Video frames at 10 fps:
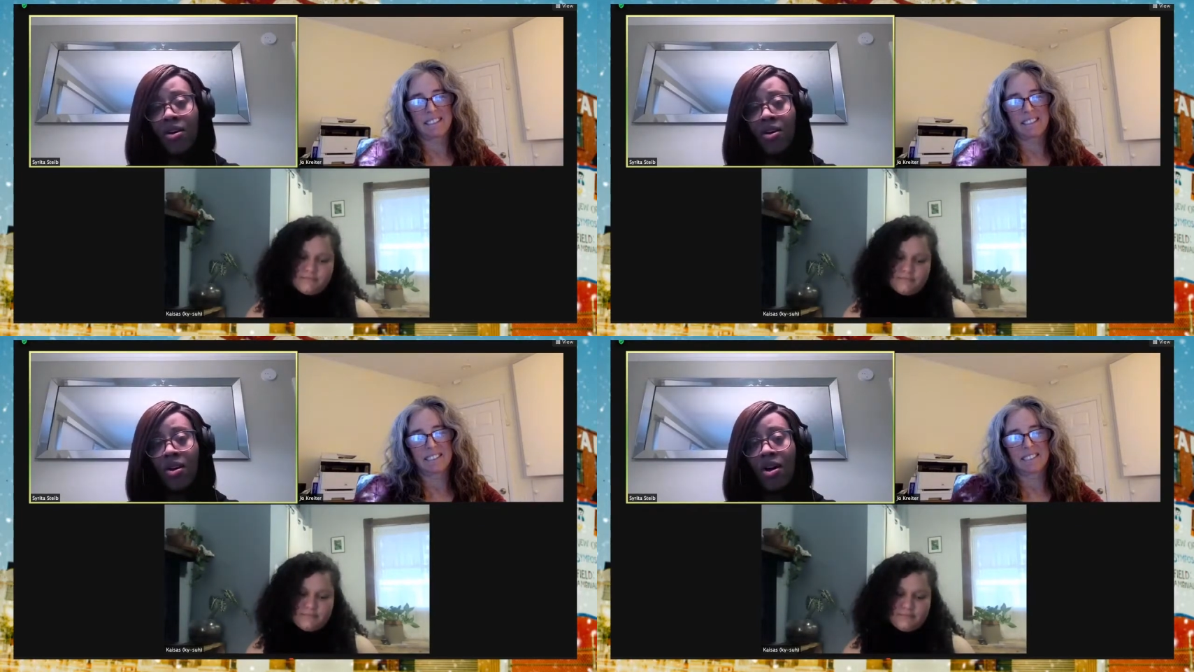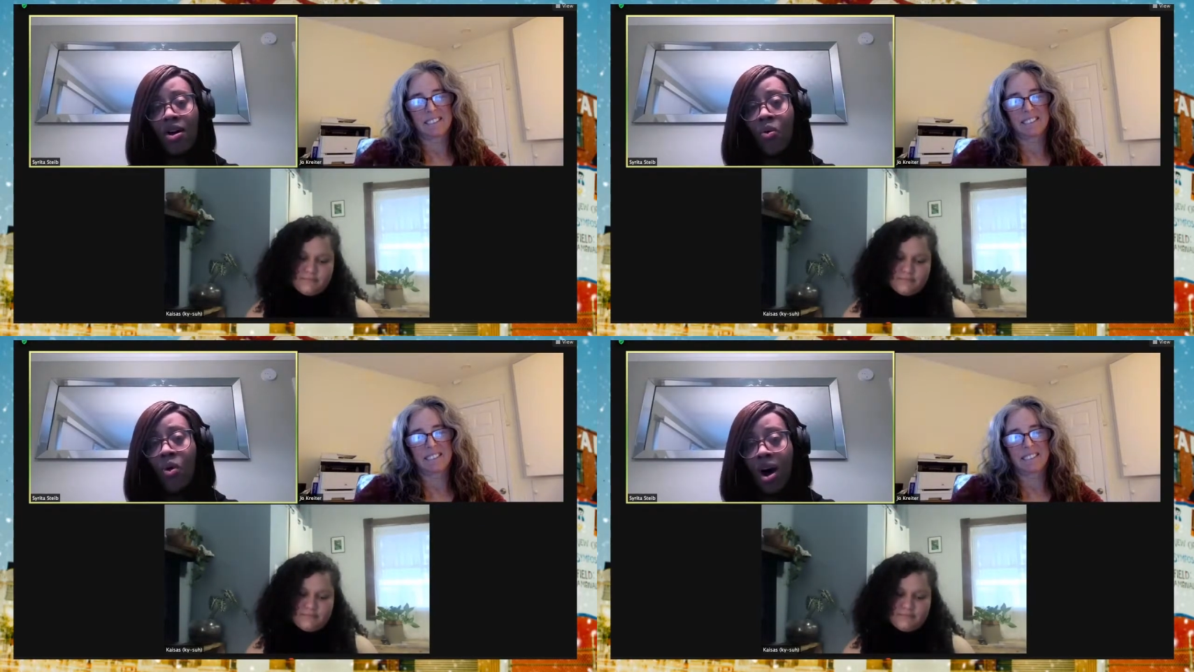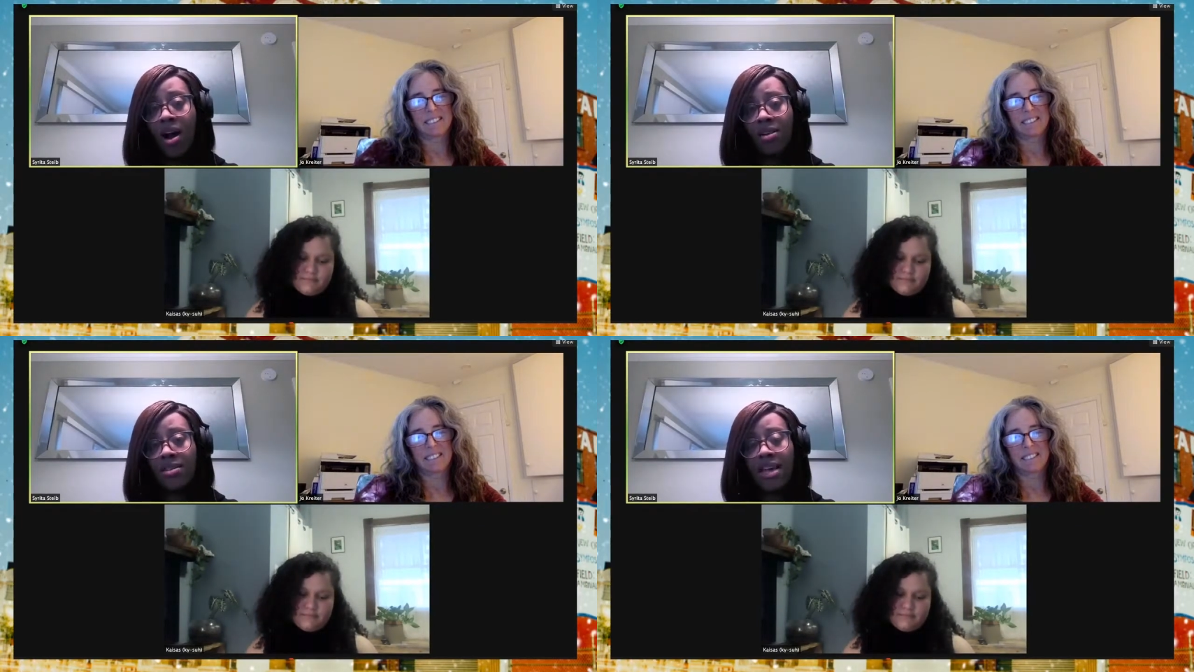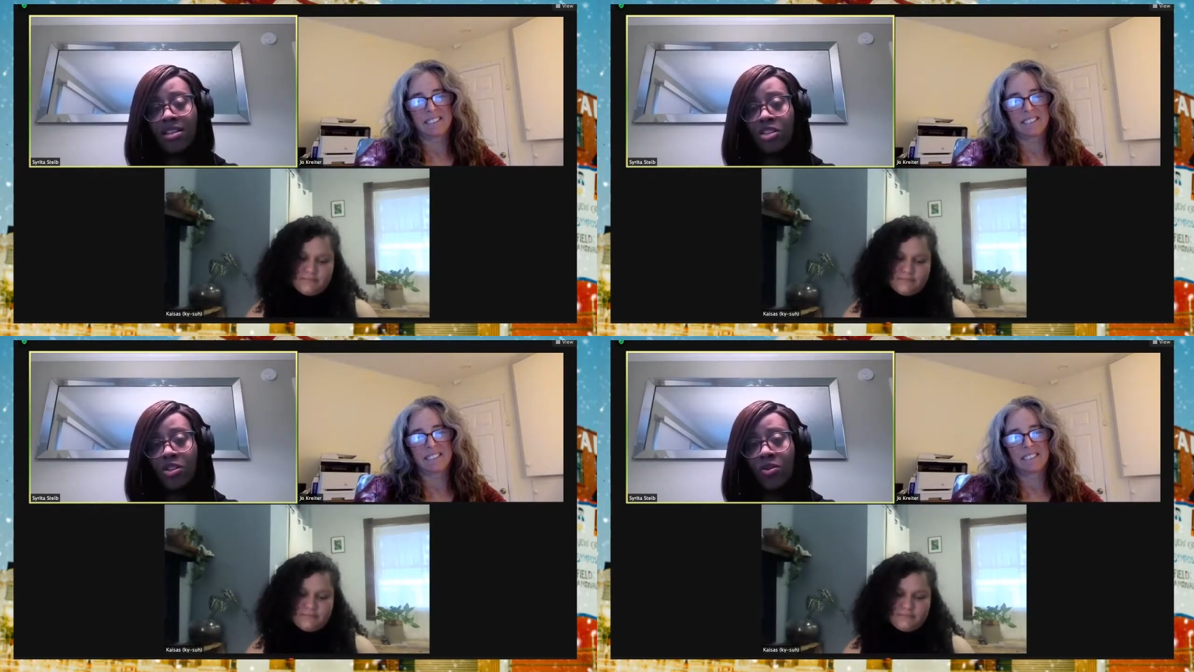Speaker 1: or dash
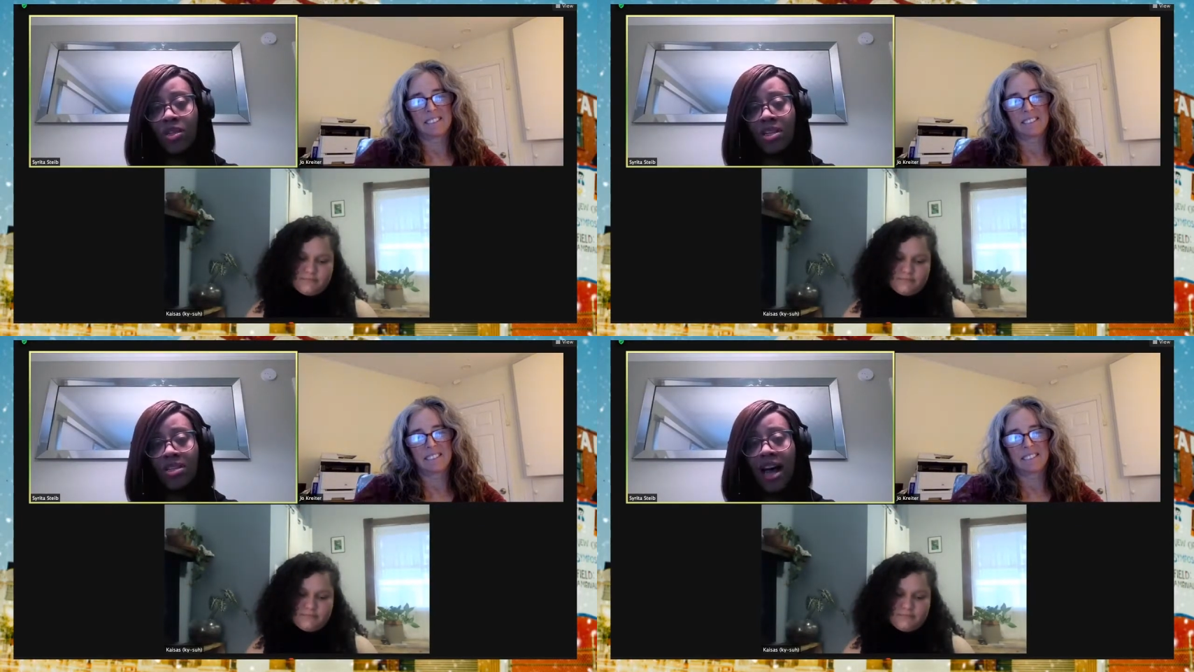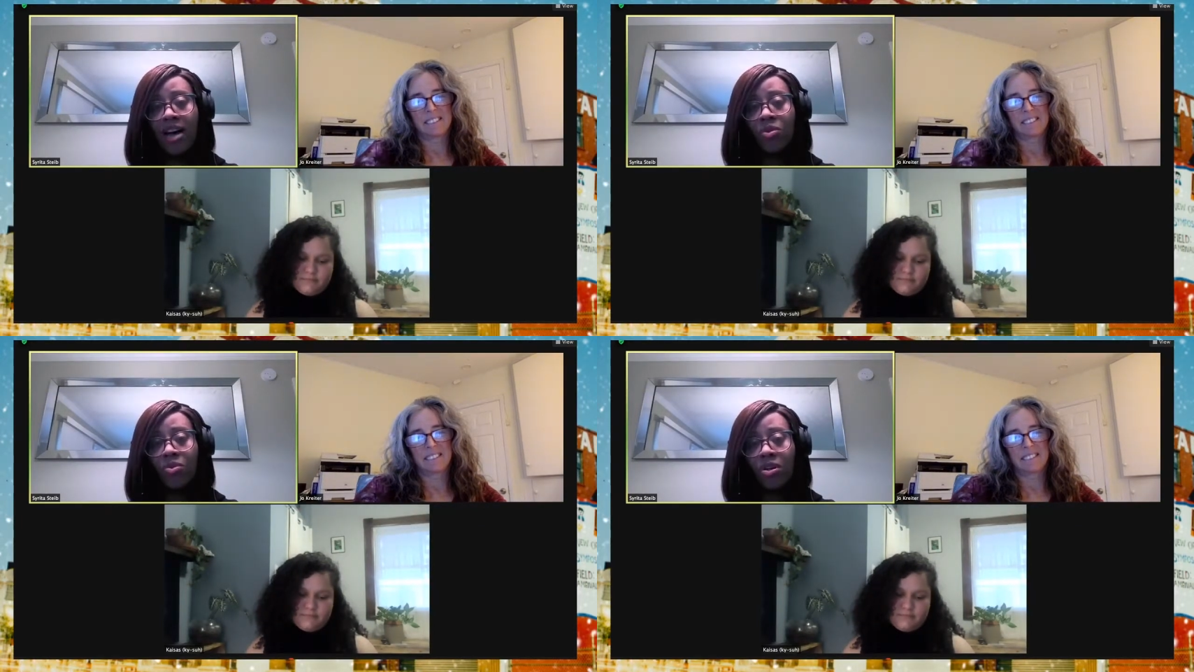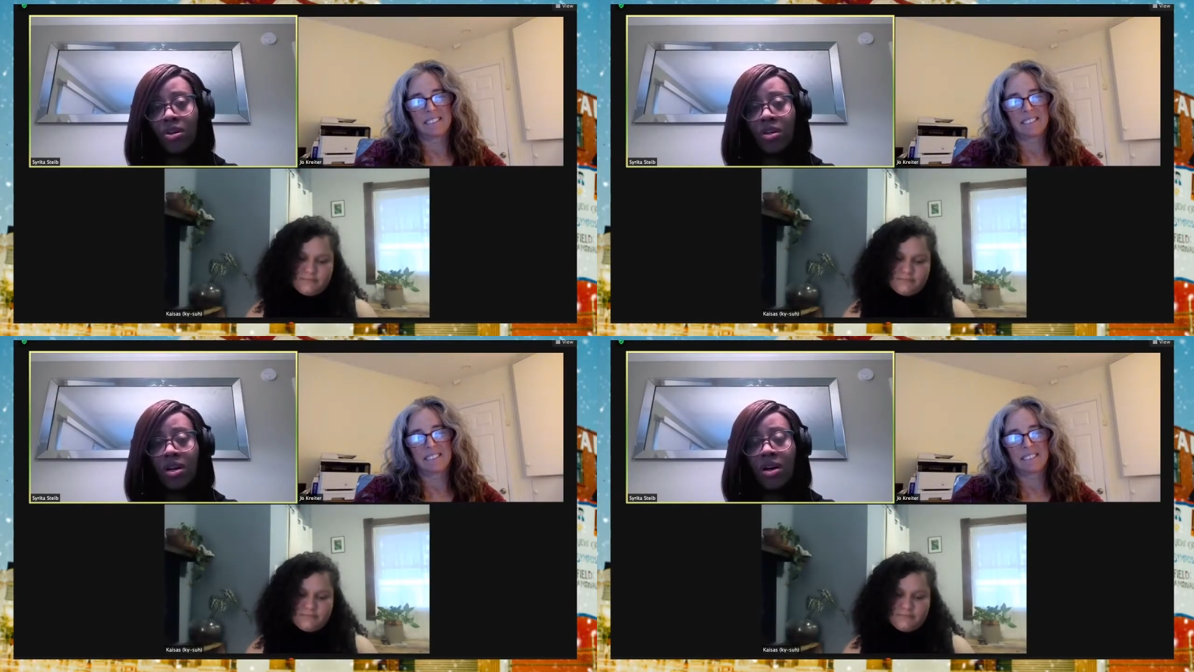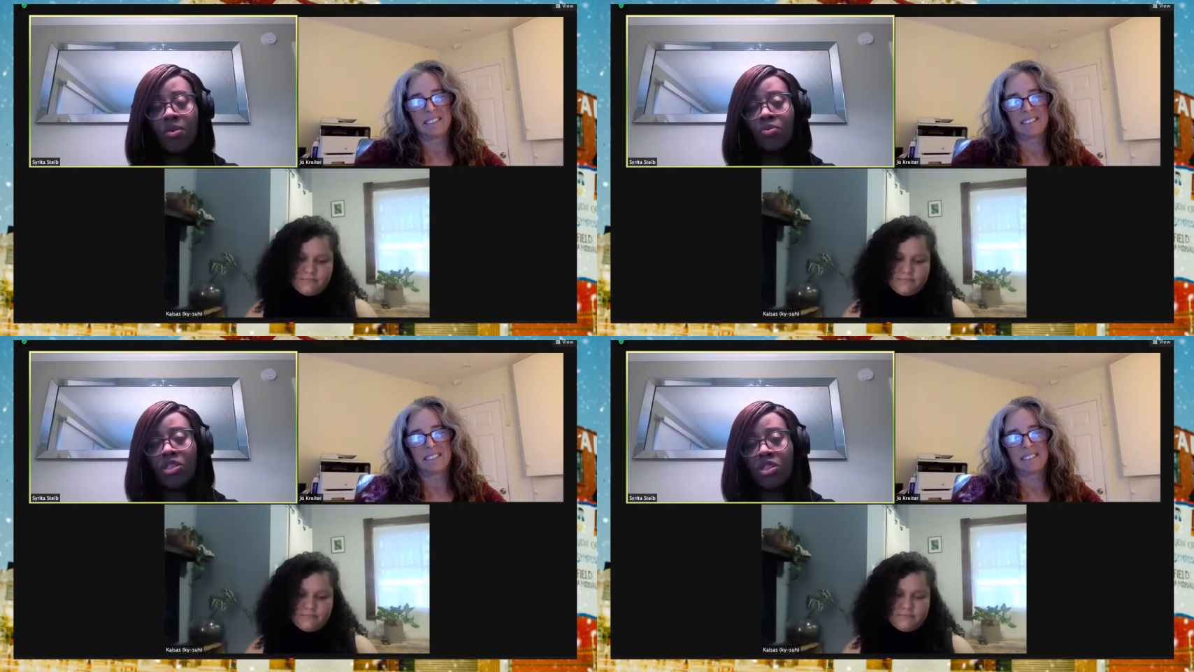nola dot org, um, which
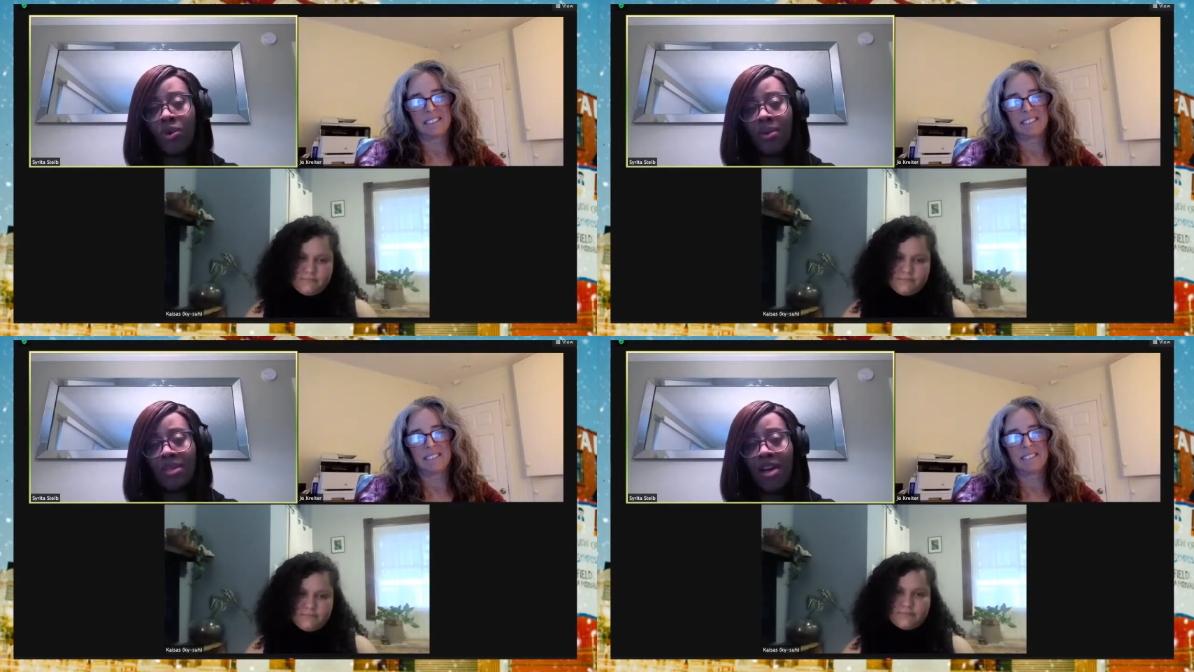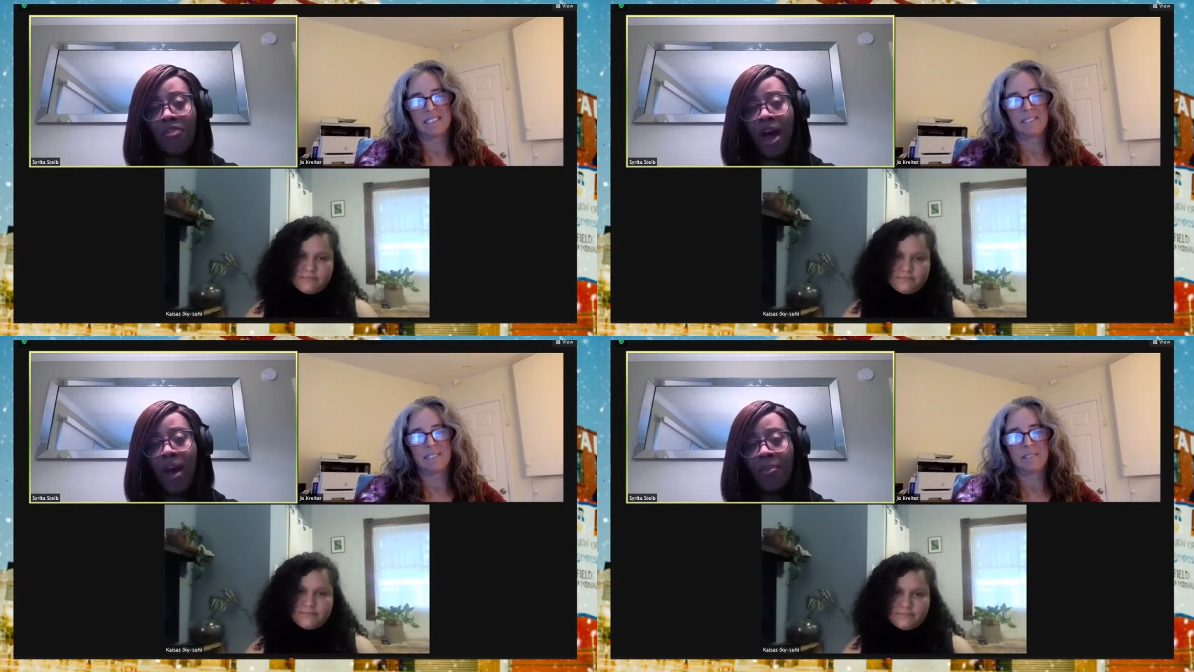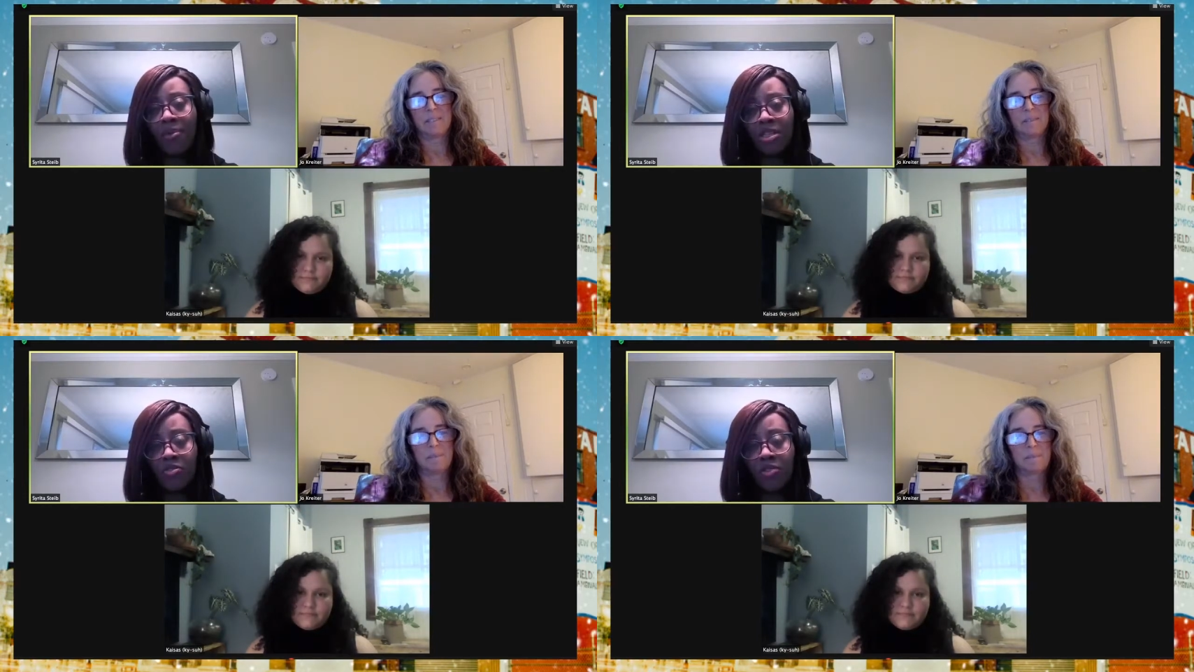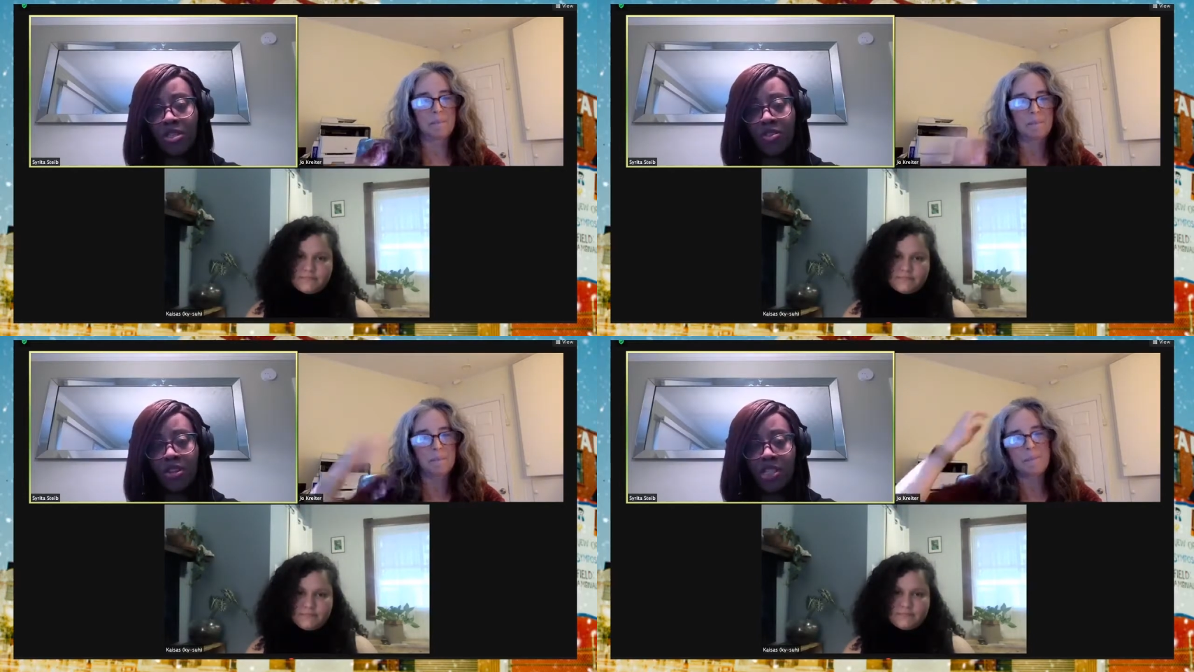is the website for Operation
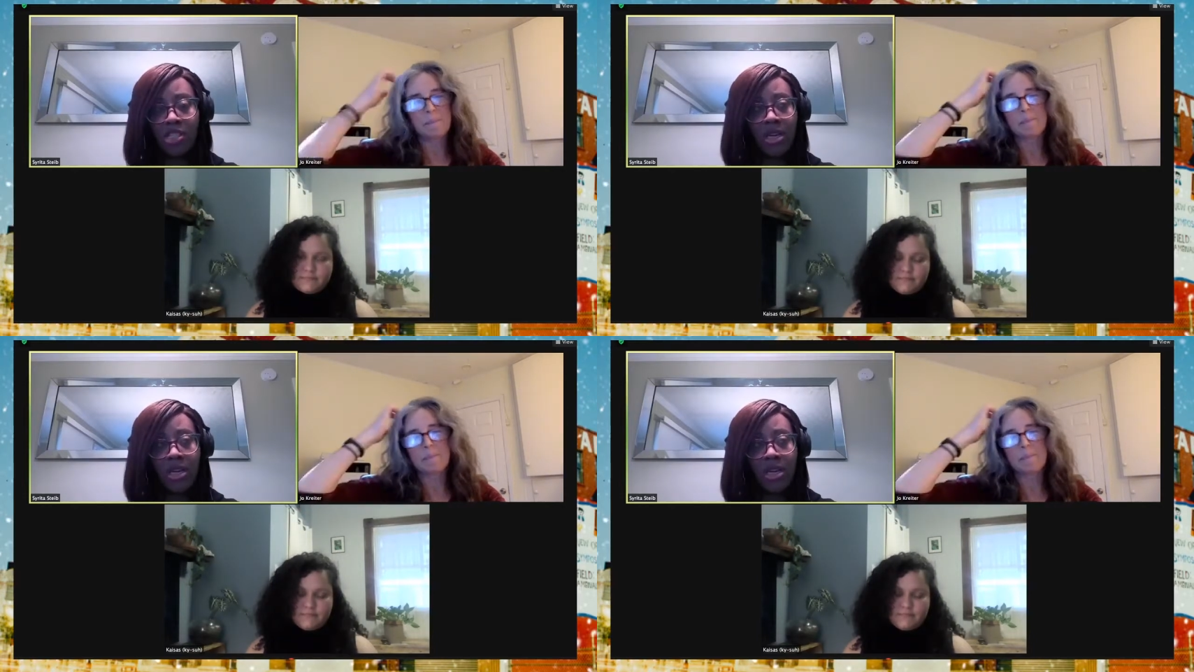Restoration.